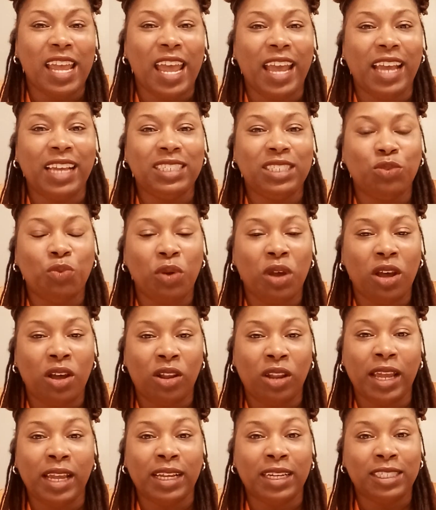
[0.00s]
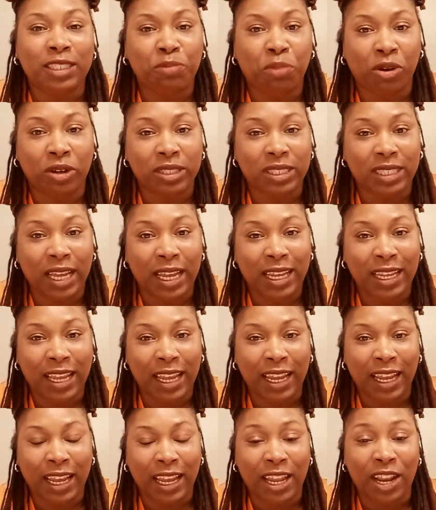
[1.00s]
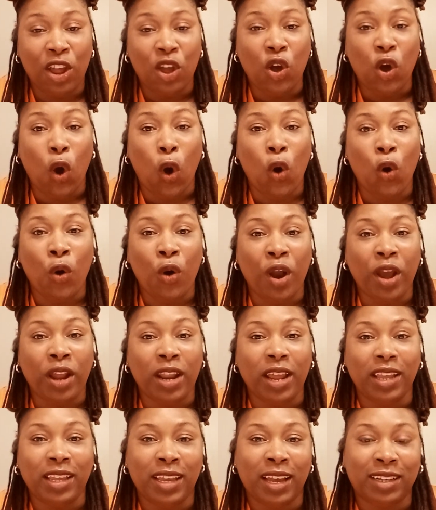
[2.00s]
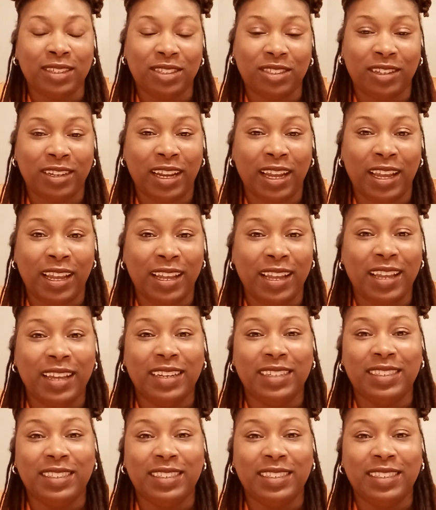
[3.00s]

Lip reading: as well as partake in on yesterday.